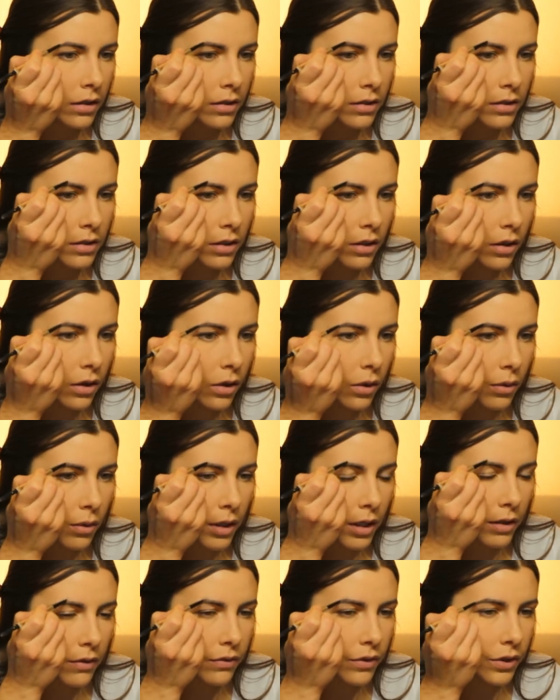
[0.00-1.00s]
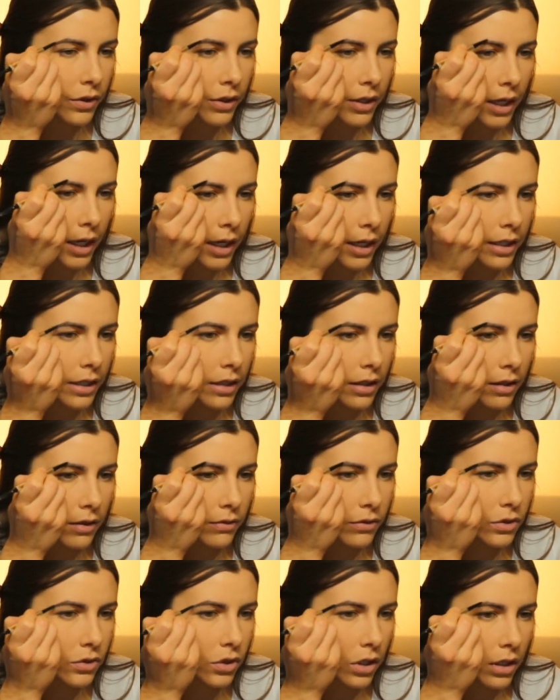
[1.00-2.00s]
So if you're kind
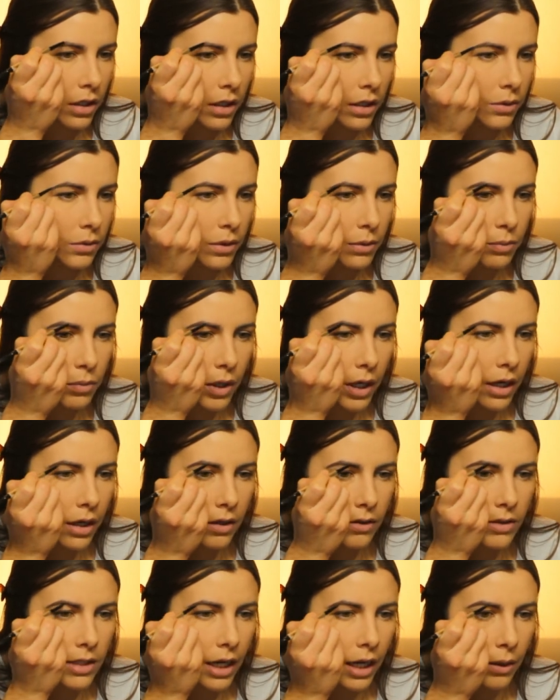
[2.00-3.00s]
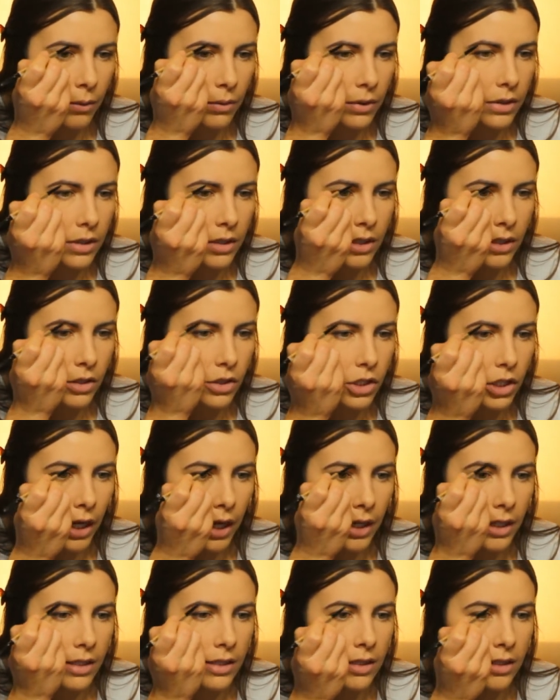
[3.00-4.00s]
of struggling with brows, I would
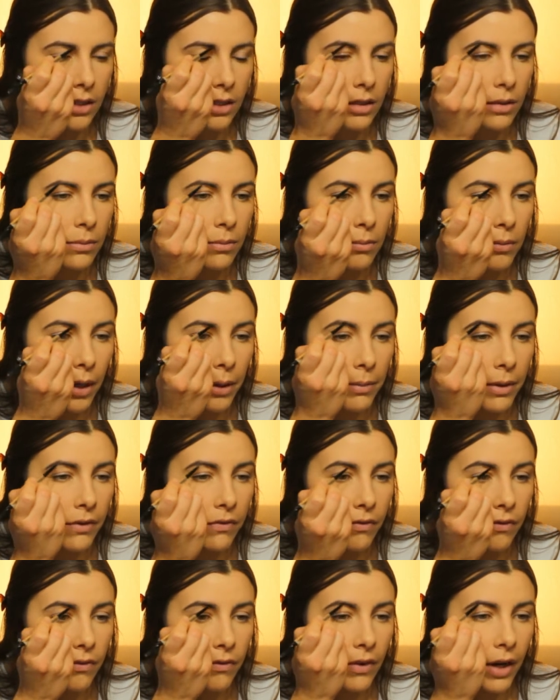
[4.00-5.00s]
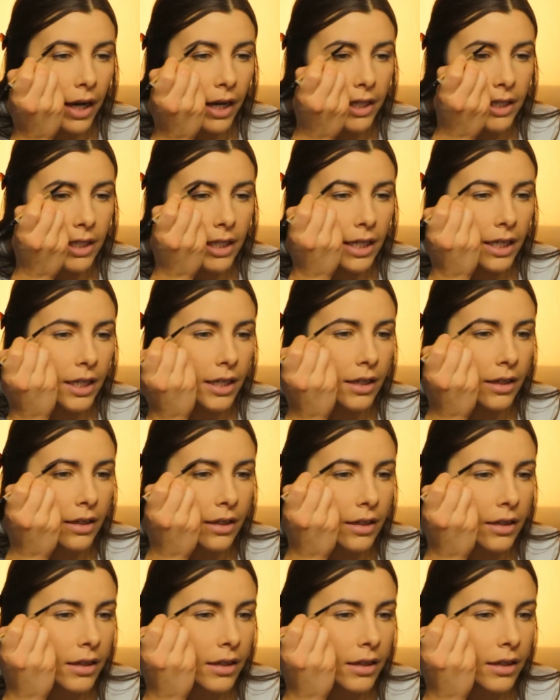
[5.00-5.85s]
suggest maybe finding